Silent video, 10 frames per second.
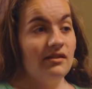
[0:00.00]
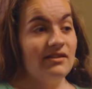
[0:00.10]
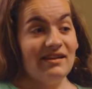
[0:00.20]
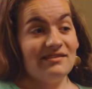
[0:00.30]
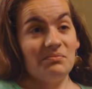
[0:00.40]

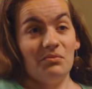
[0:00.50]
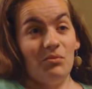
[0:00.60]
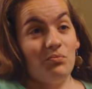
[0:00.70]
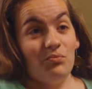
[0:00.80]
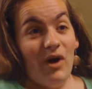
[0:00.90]
That's
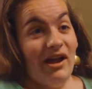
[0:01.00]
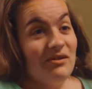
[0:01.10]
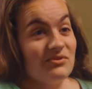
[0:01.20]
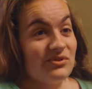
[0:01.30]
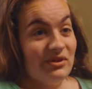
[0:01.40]
why
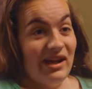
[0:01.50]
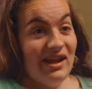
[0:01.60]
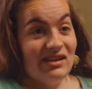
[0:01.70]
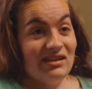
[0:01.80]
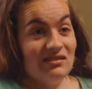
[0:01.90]
it was
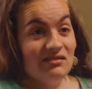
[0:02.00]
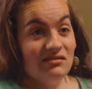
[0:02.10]
created